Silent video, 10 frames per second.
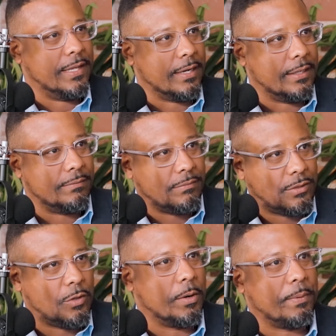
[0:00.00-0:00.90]
their
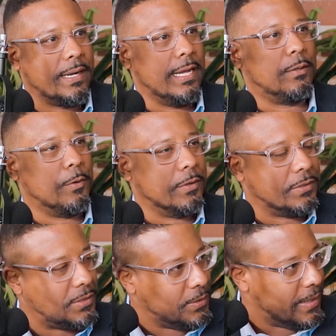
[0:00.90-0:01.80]
corporate
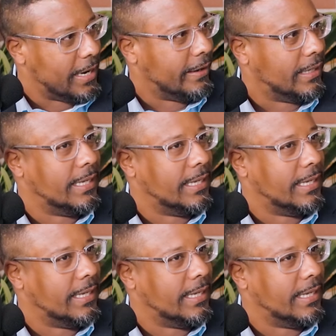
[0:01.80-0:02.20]
headquarters to an area.